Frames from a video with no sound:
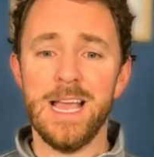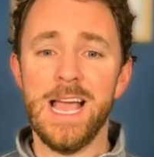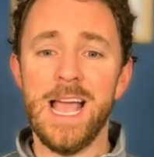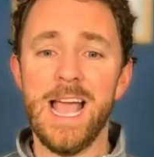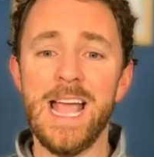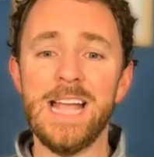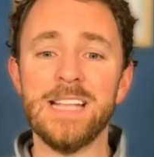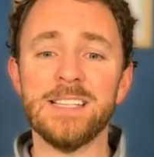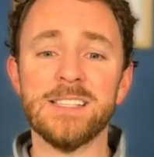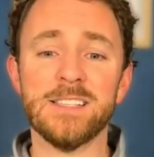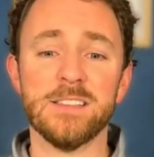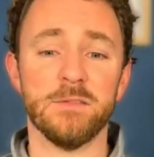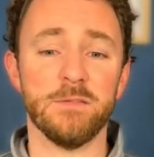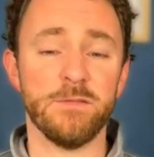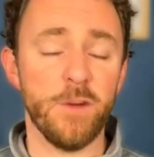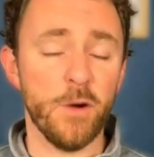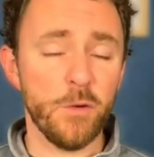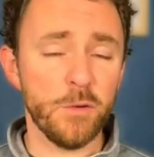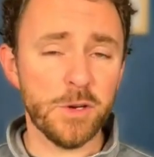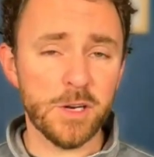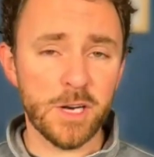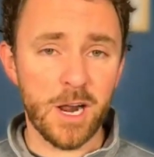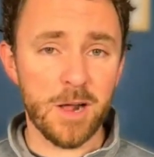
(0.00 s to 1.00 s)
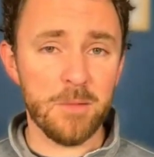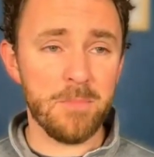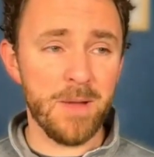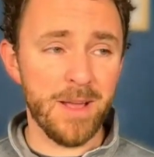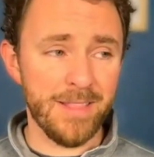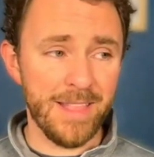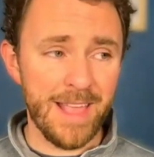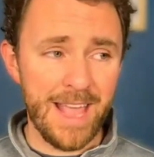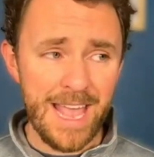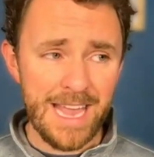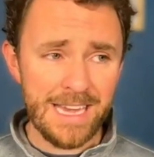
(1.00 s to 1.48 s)
It's voted on by
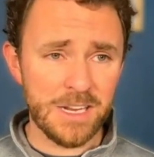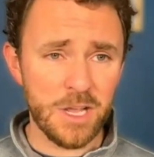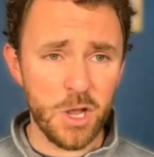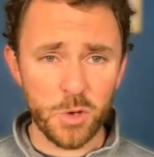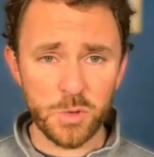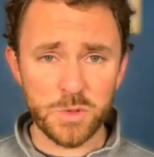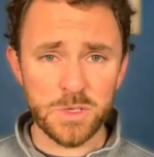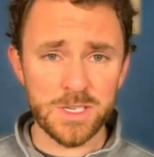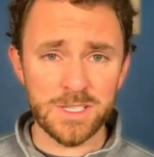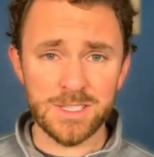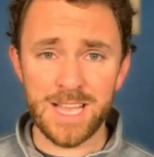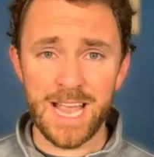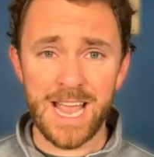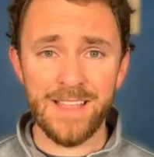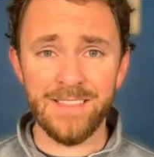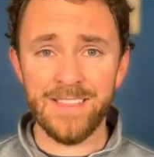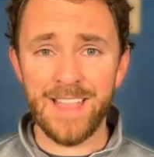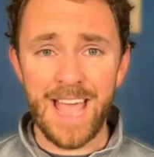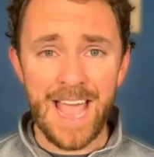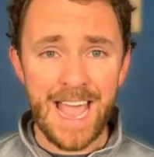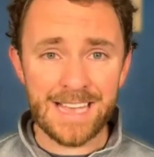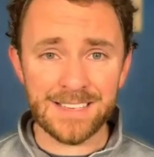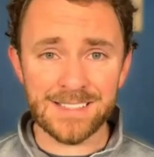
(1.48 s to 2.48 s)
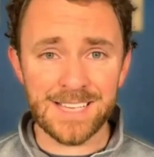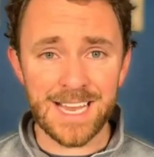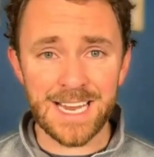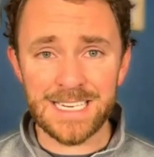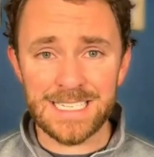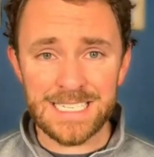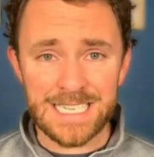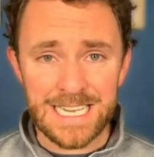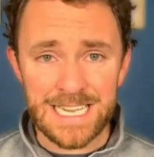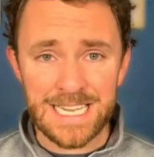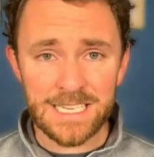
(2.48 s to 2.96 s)
the head coaches and the
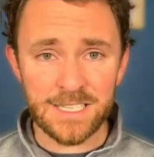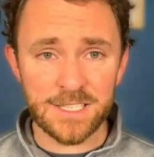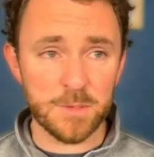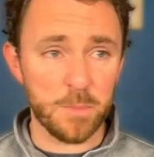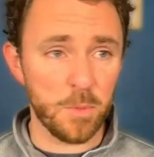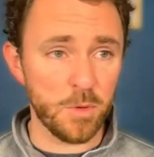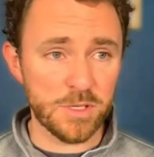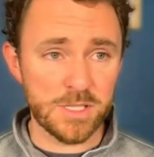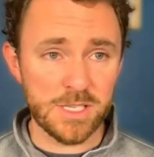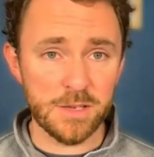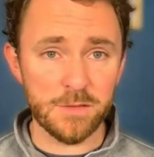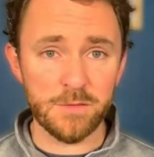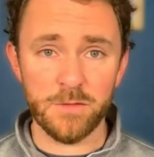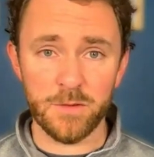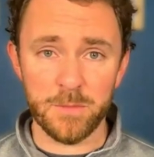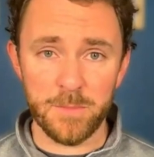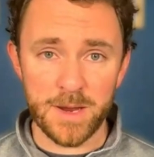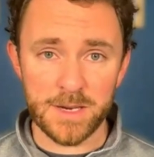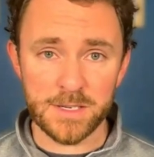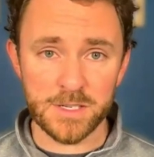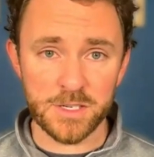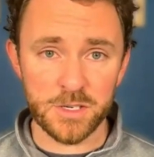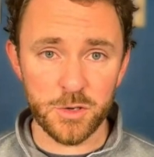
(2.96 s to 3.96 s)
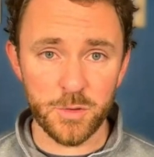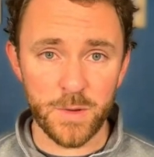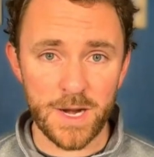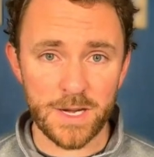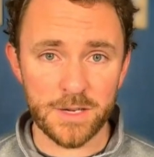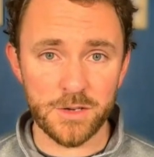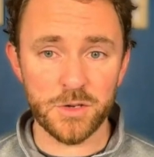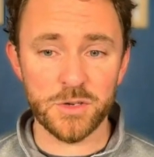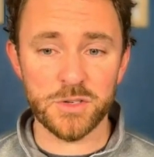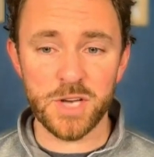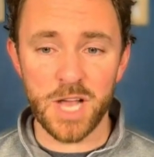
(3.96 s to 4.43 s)
SIDs, sports information
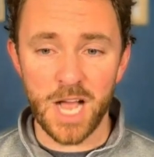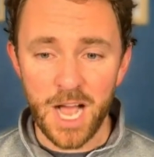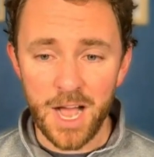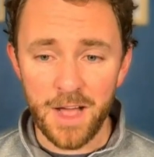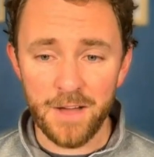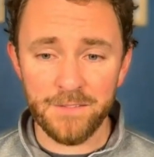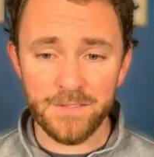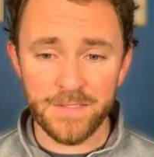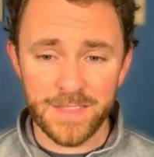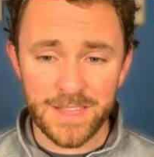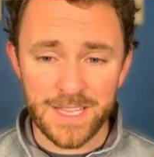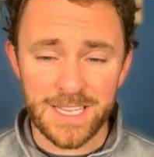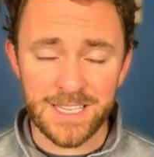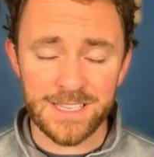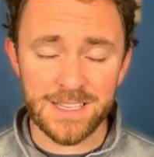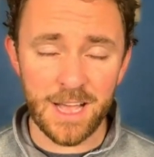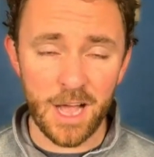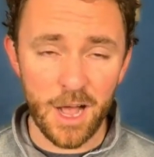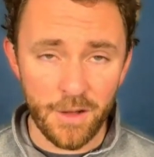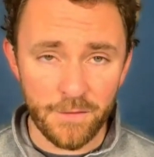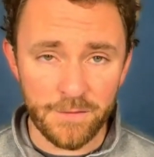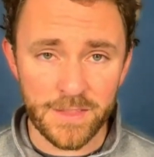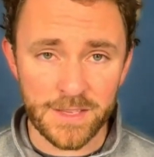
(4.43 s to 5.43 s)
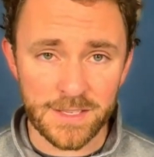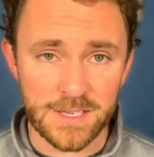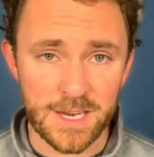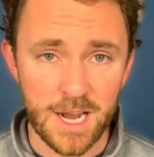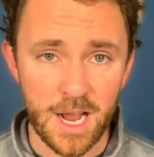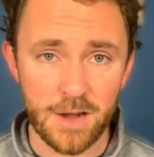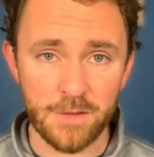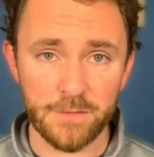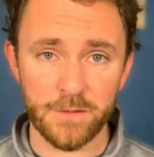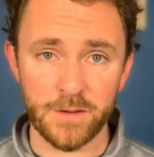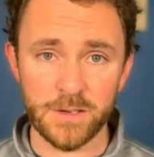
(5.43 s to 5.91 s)
directors of this
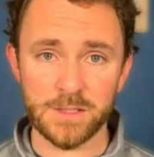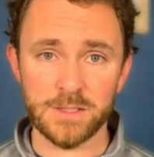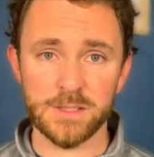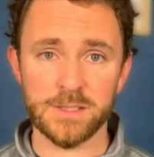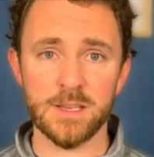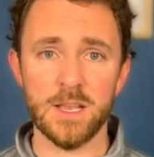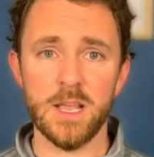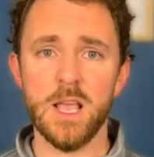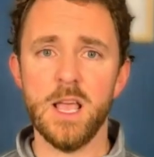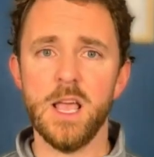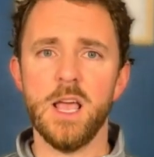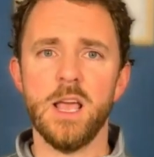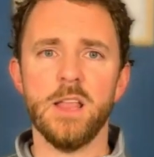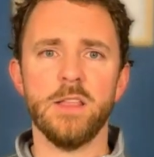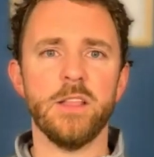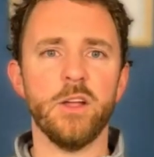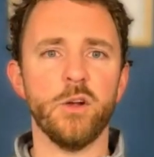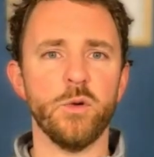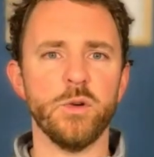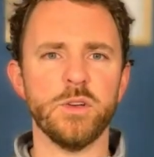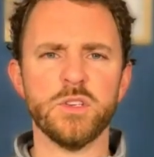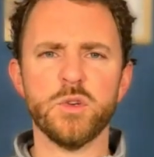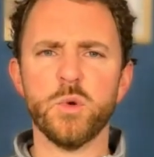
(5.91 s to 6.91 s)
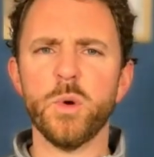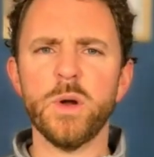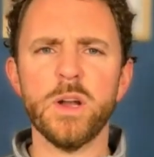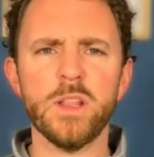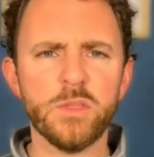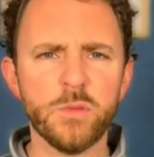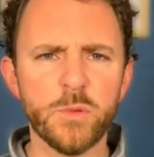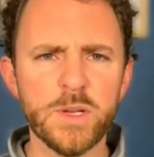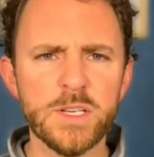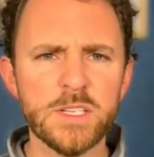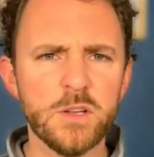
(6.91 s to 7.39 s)
conference. There were
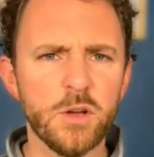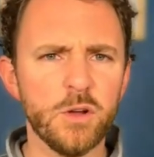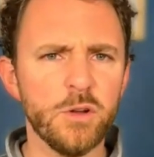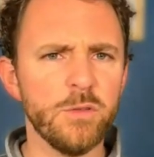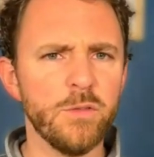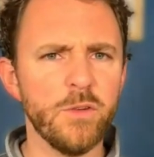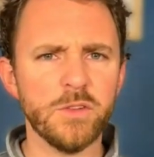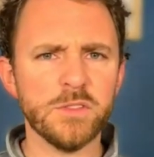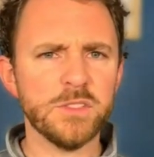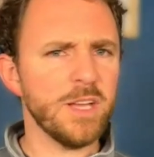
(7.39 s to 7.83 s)
23 total votes.